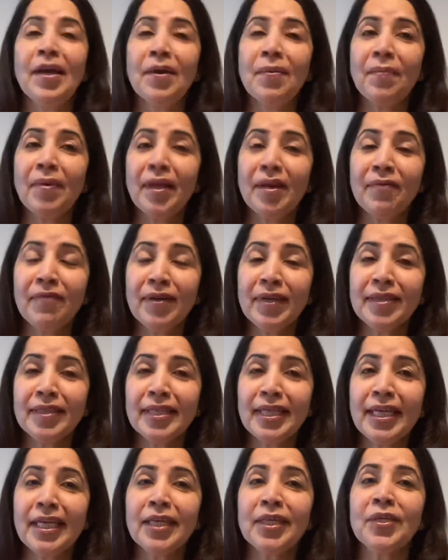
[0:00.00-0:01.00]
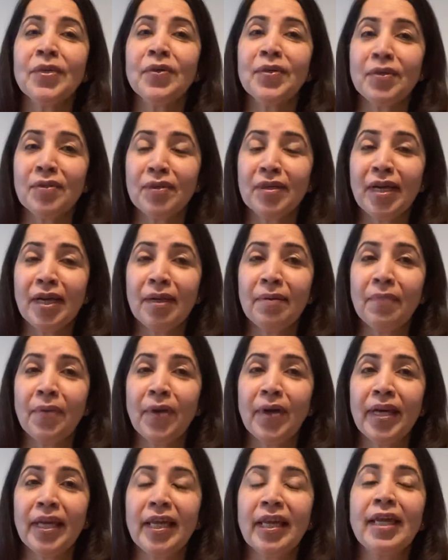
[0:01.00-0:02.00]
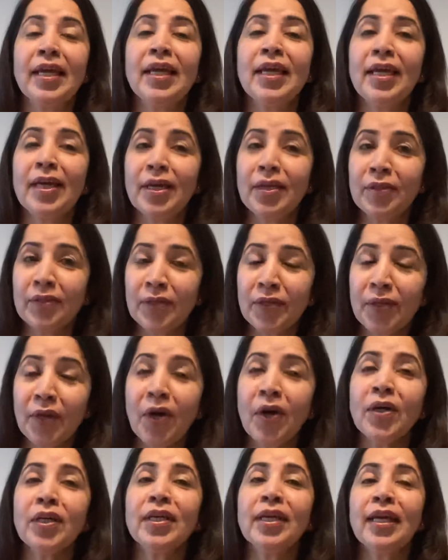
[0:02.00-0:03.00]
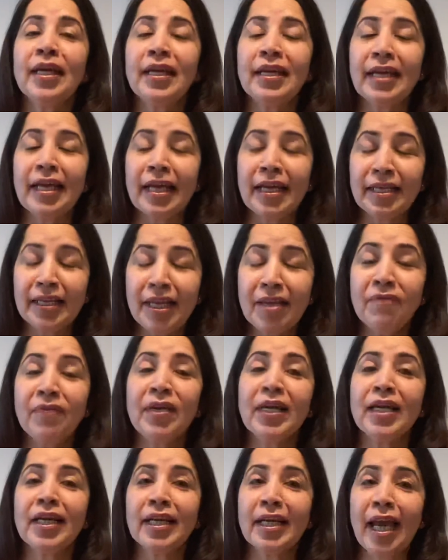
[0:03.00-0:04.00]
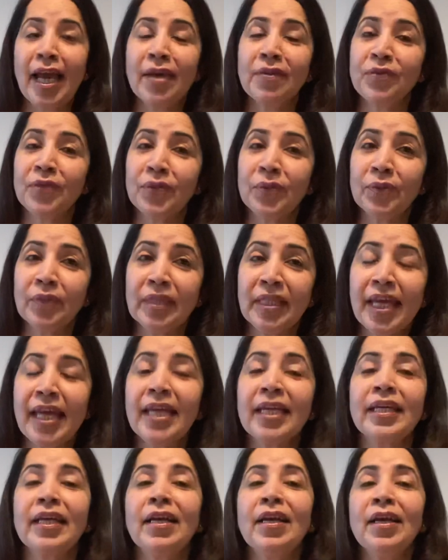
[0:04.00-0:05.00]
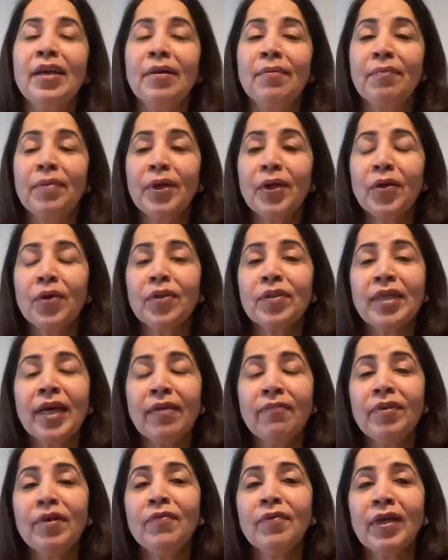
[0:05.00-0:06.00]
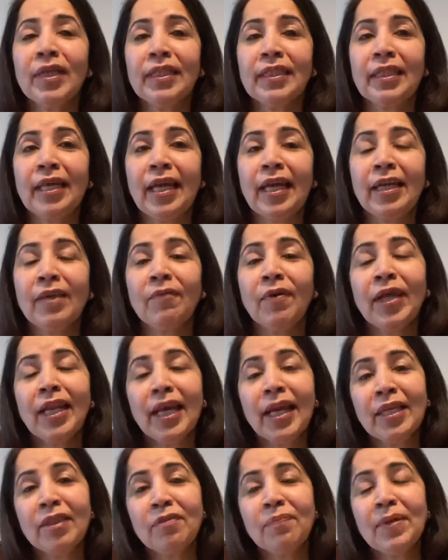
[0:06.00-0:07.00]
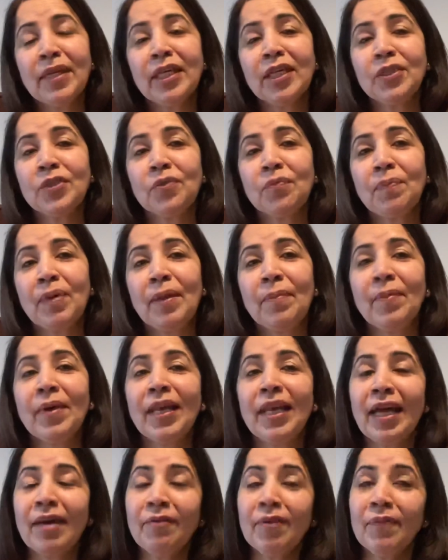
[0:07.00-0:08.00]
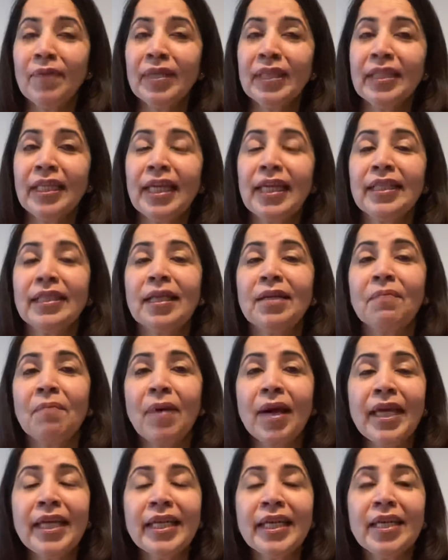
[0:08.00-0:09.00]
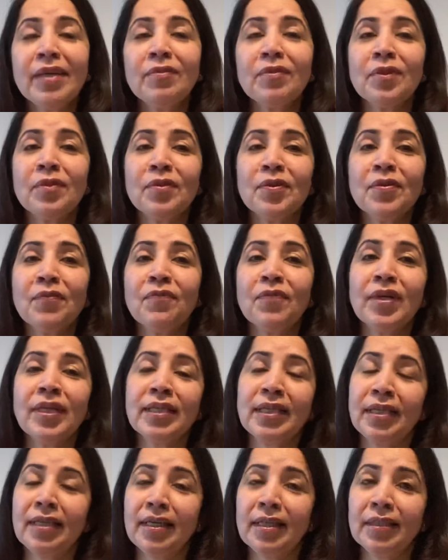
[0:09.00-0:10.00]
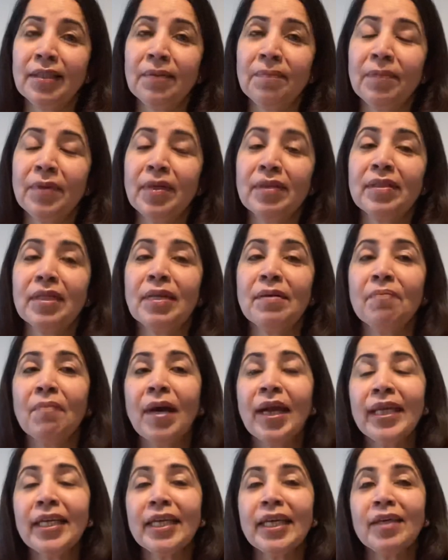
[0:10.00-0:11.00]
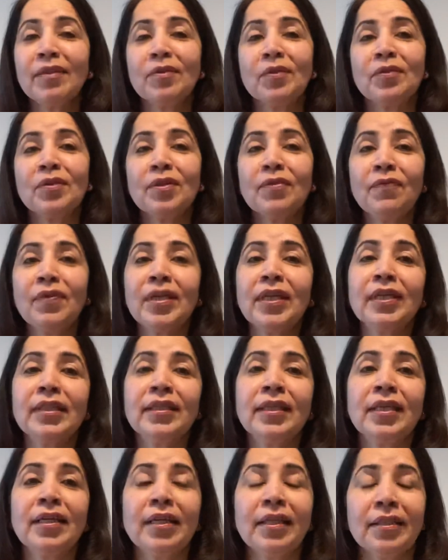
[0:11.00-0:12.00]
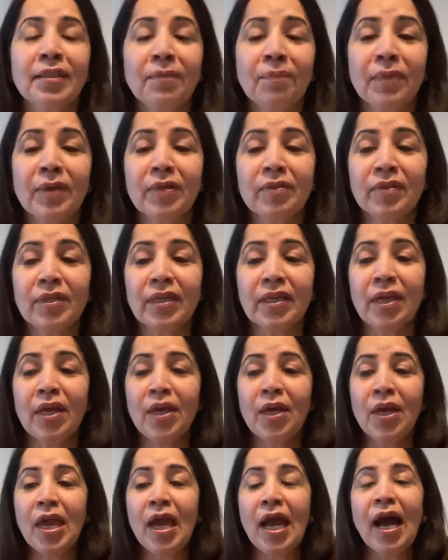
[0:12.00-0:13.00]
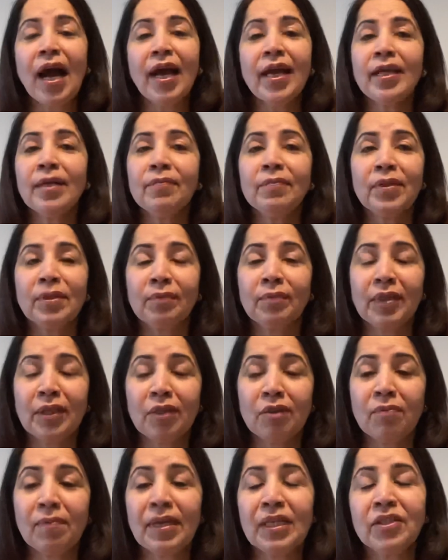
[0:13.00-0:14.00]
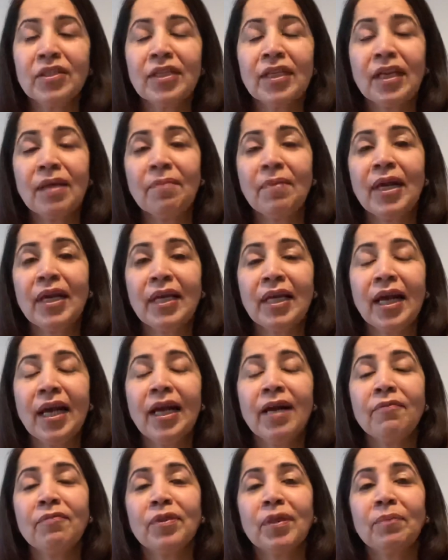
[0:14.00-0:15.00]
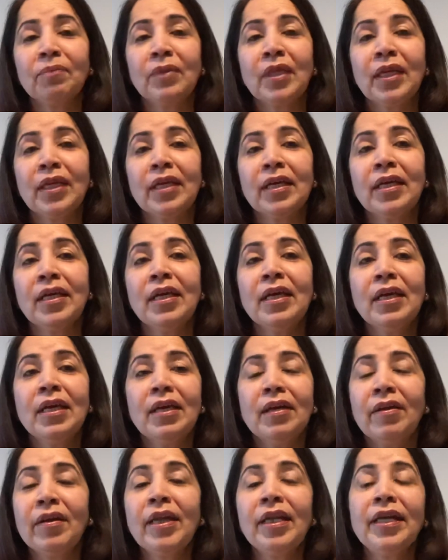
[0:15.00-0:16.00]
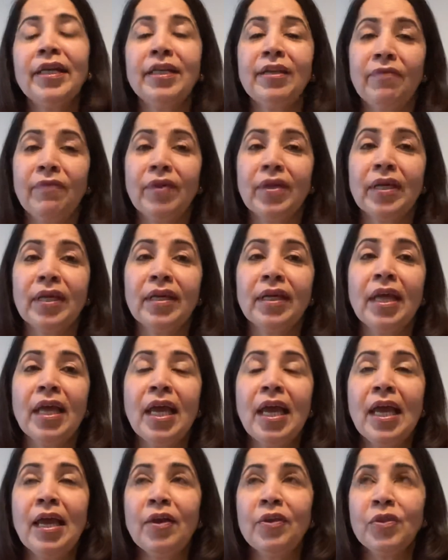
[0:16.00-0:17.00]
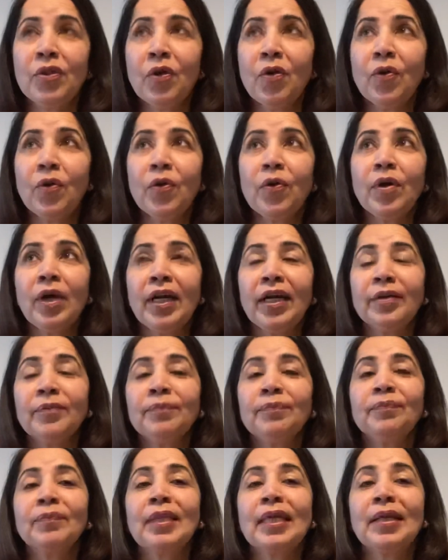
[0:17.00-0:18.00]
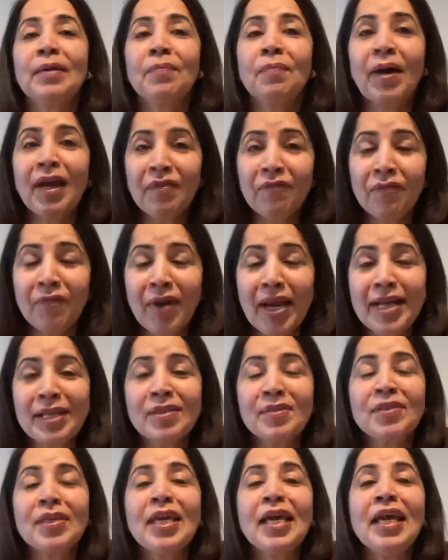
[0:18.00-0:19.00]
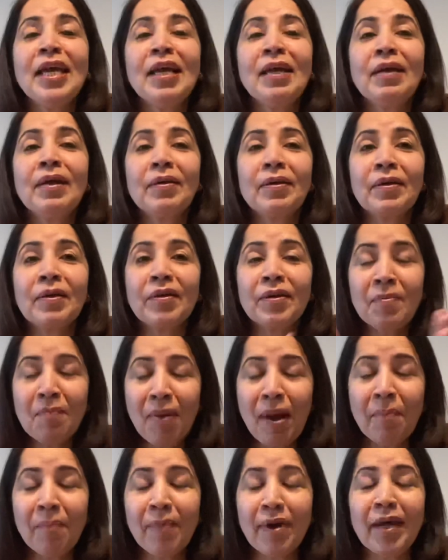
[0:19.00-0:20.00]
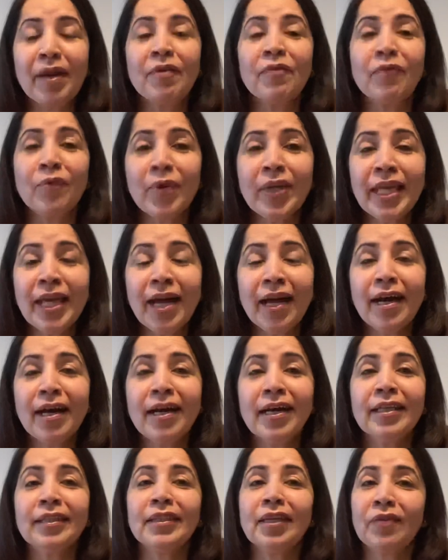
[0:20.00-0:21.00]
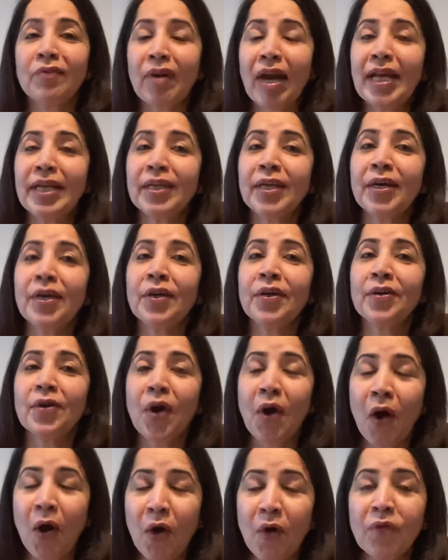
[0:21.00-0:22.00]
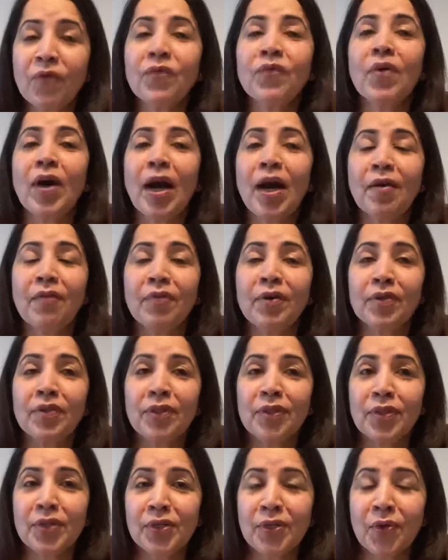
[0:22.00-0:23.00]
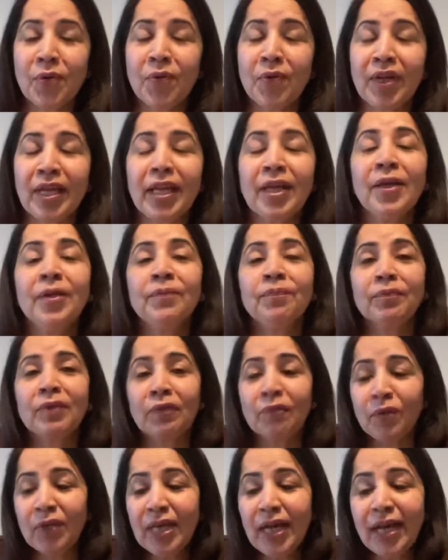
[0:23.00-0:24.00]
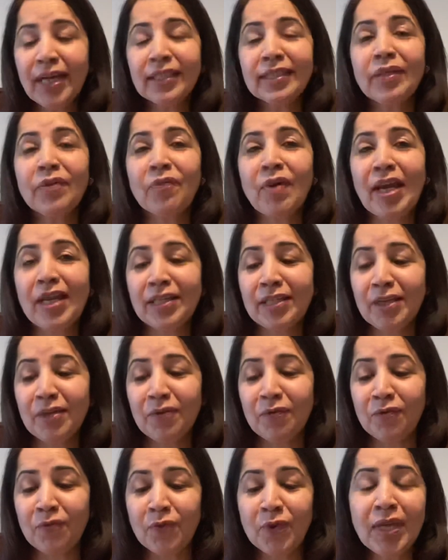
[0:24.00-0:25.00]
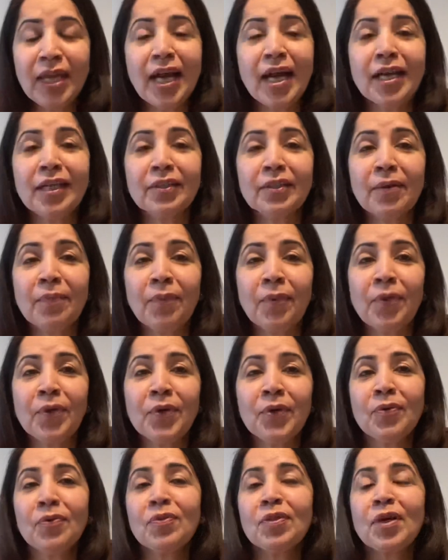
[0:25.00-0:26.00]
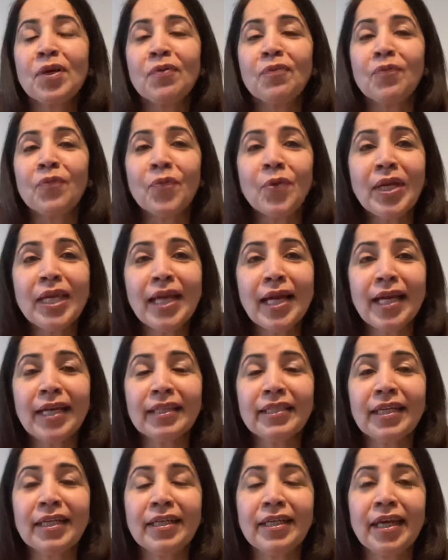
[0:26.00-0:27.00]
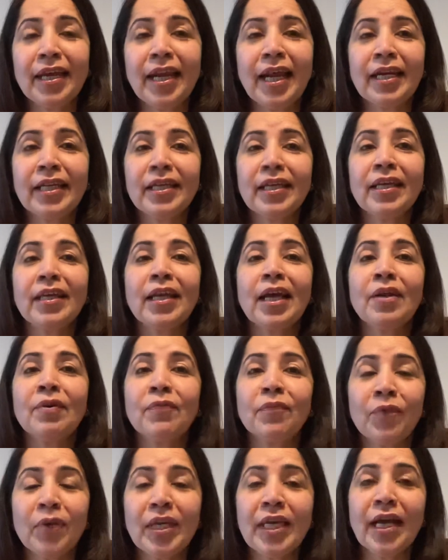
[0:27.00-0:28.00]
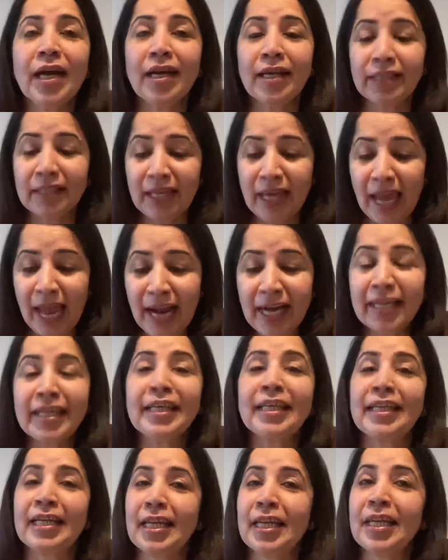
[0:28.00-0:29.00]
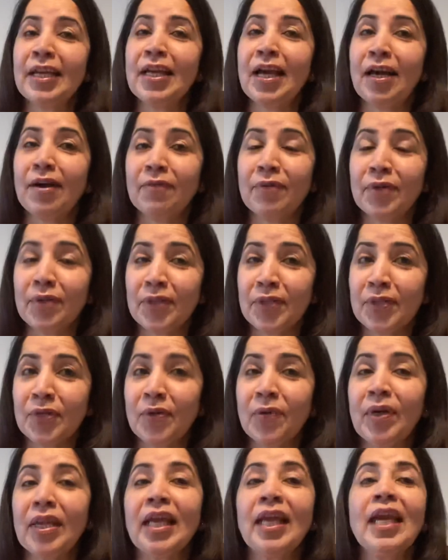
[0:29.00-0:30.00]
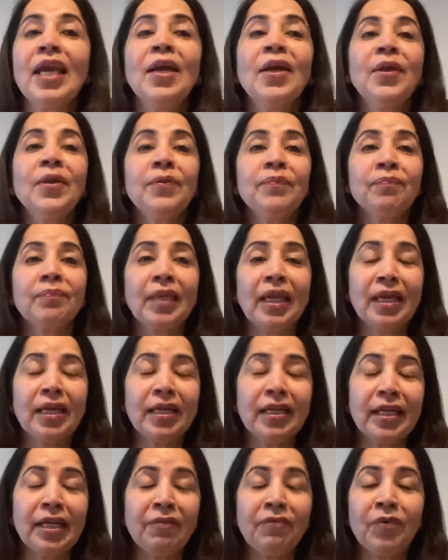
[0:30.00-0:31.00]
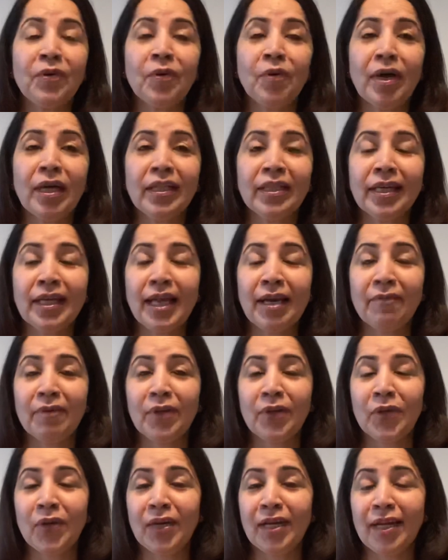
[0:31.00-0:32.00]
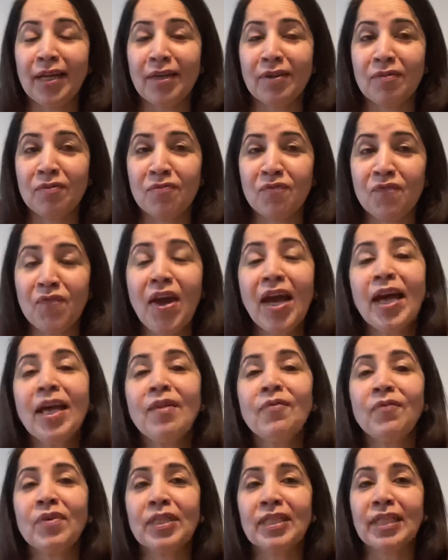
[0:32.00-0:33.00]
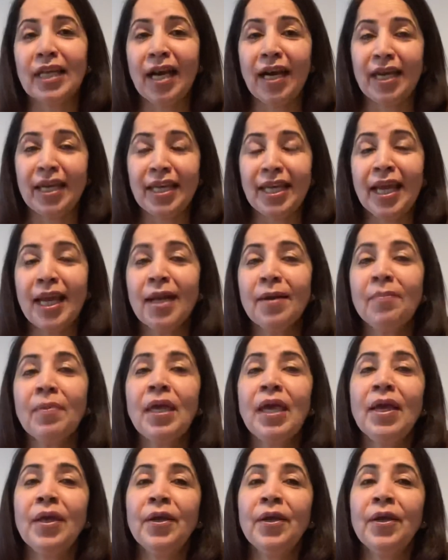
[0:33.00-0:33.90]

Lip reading: Manifesting your desired body is not difficult as you think, because everyone think, when I speaking to people, everyone think that my case is different than other person, my case is difficult than other person, I am something special, I have something really difficult. So my friends, remember, we are the writer of our story. We are the writer, we are the producer, we are the director, and we are the actor in our story. If you are the Neville Goddard's fan, which I am,